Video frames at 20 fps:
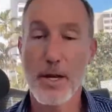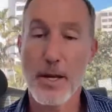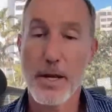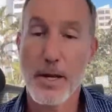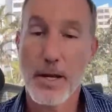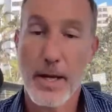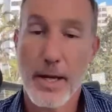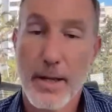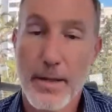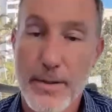
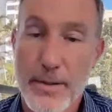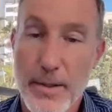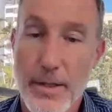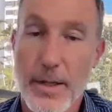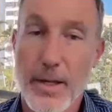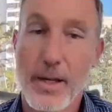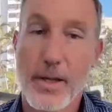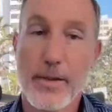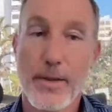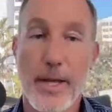And
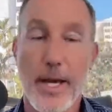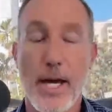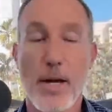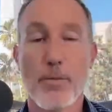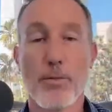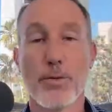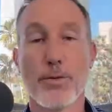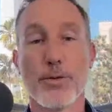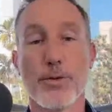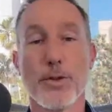uh, that
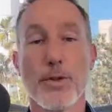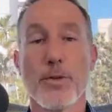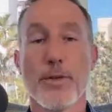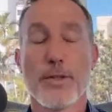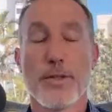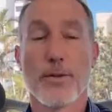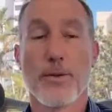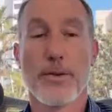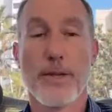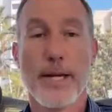will do
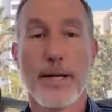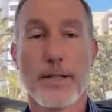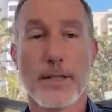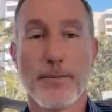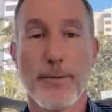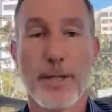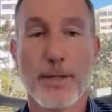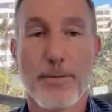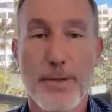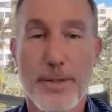it. So thanks so
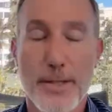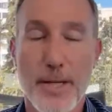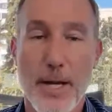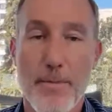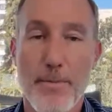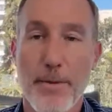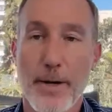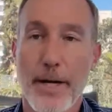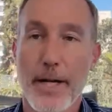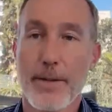much for
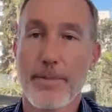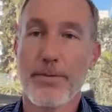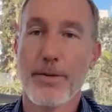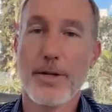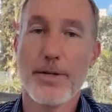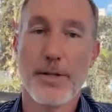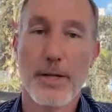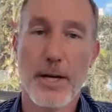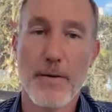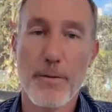stopping by.
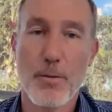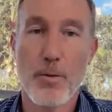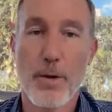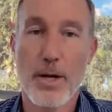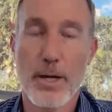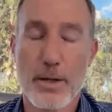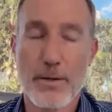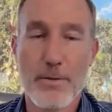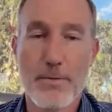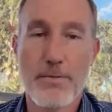Appreciate every
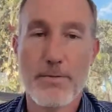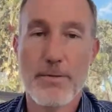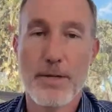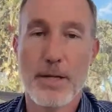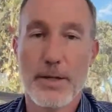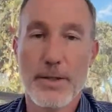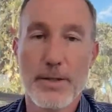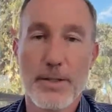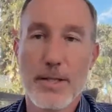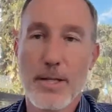one of you.
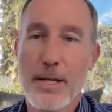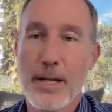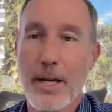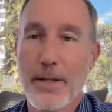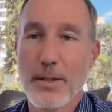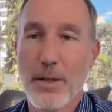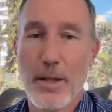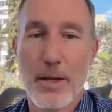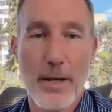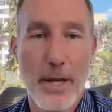And I'll see you
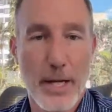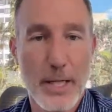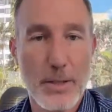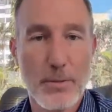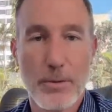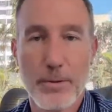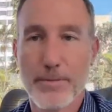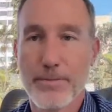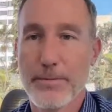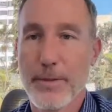guys on the
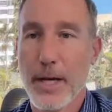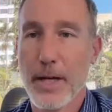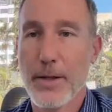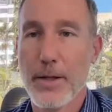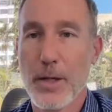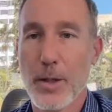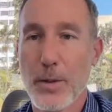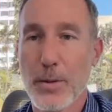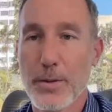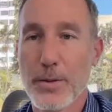next one.
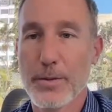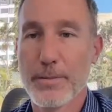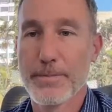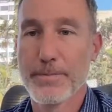Adios.